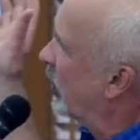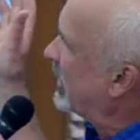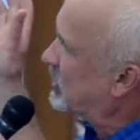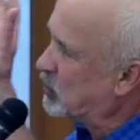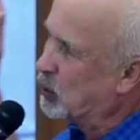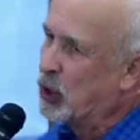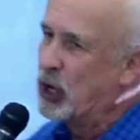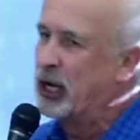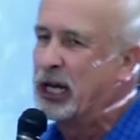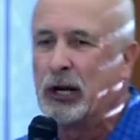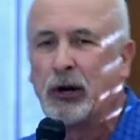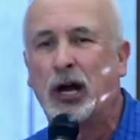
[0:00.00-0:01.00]
way too
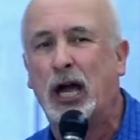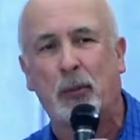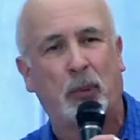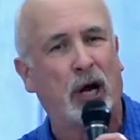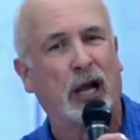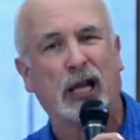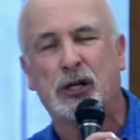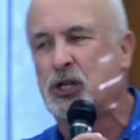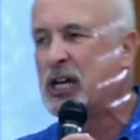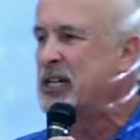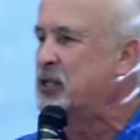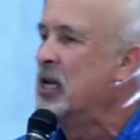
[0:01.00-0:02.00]
long here and I
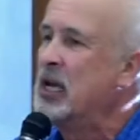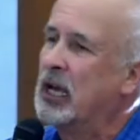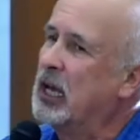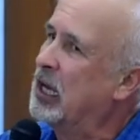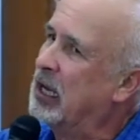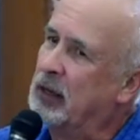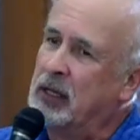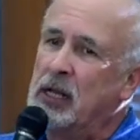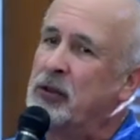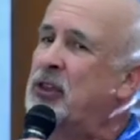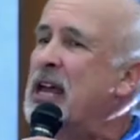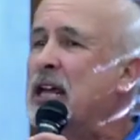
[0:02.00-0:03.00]
apologize. Uh,
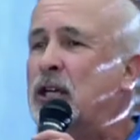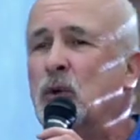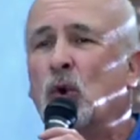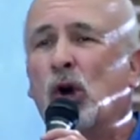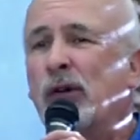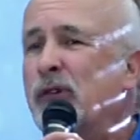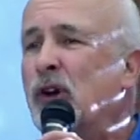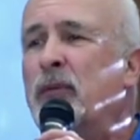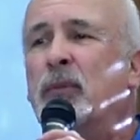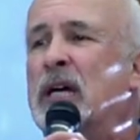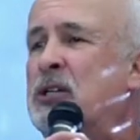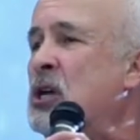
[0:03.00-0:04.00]
thank you all very
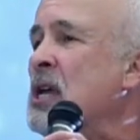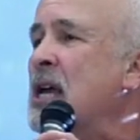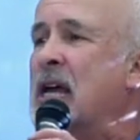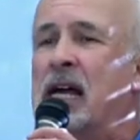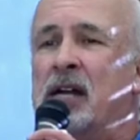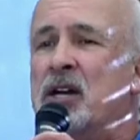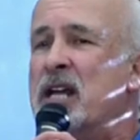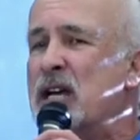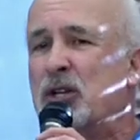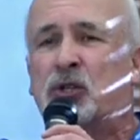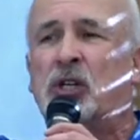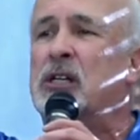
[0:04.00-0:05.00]
much. Uh,
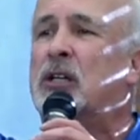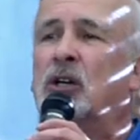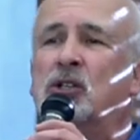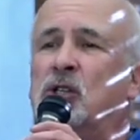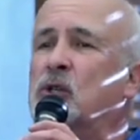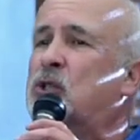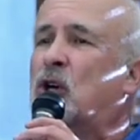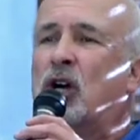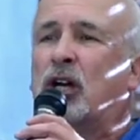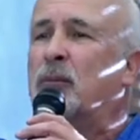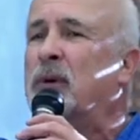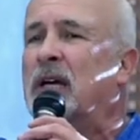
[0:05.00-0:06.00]
Nelson, could you
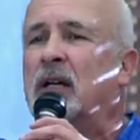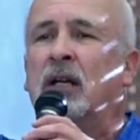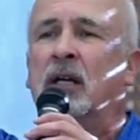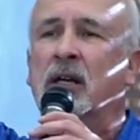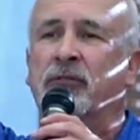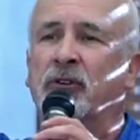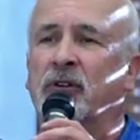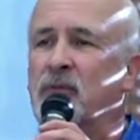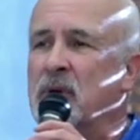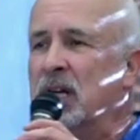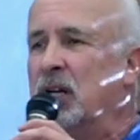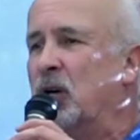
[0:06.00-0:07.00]
talk about for a
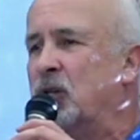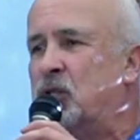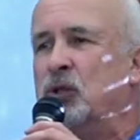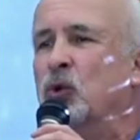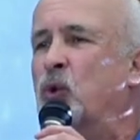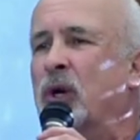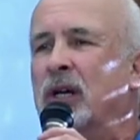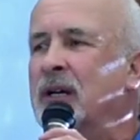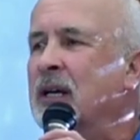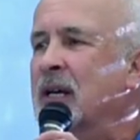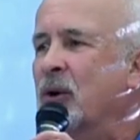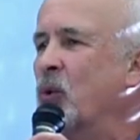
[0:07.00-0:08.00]
minute or two when,
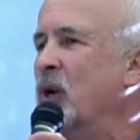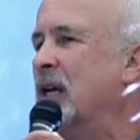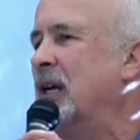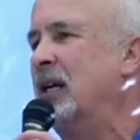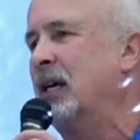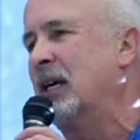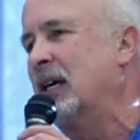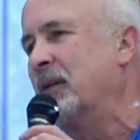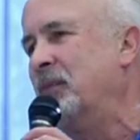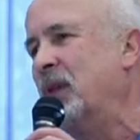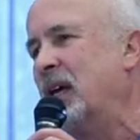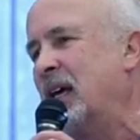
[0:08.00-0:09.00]
when
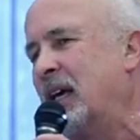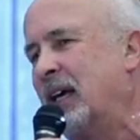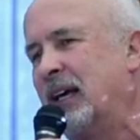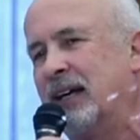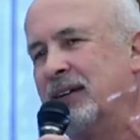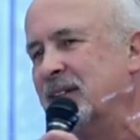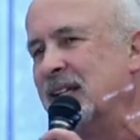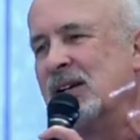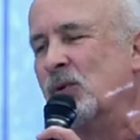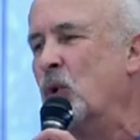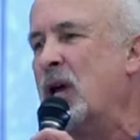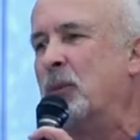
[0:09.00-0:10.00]
um,
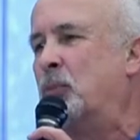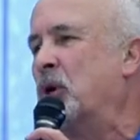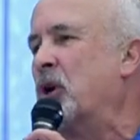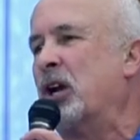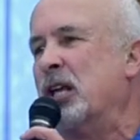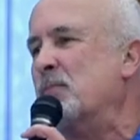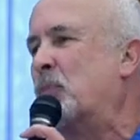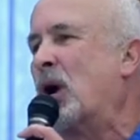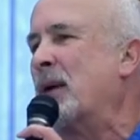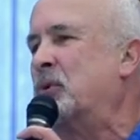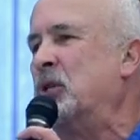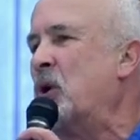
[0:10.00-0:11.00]
uh, Red put on
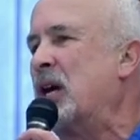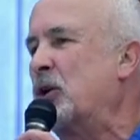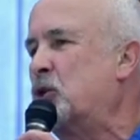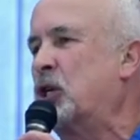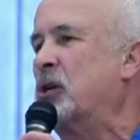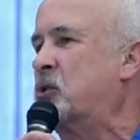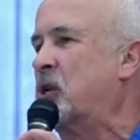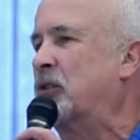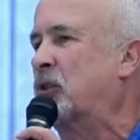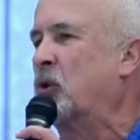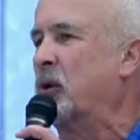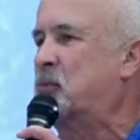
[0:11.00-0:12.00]
impromptu air shows
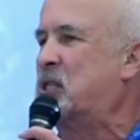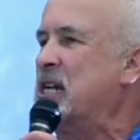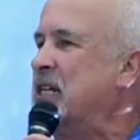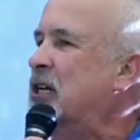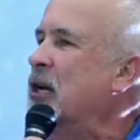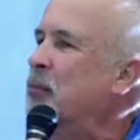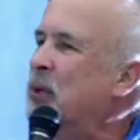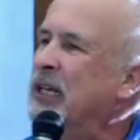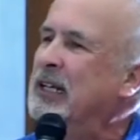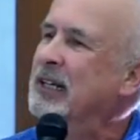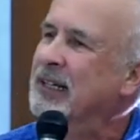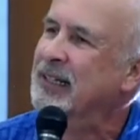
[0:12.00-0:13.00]
at Thorpe Seed
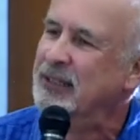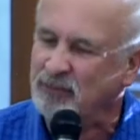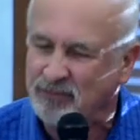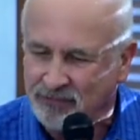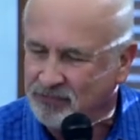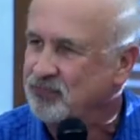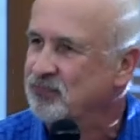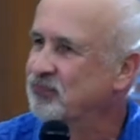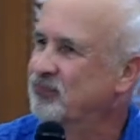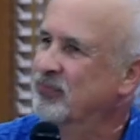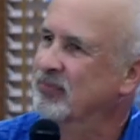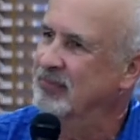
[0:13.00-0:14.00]
Company?
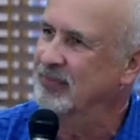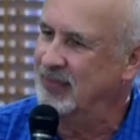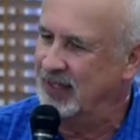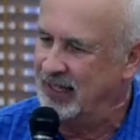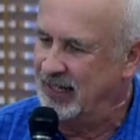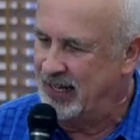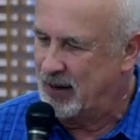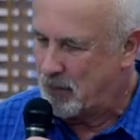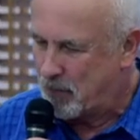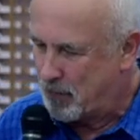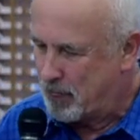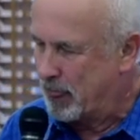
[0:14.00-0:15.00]
Well, my dad
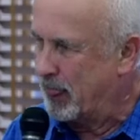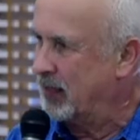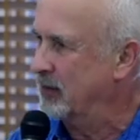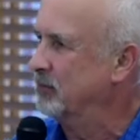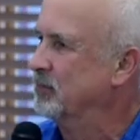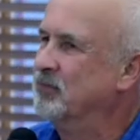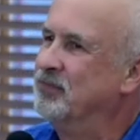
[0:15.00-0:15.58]
would talk me into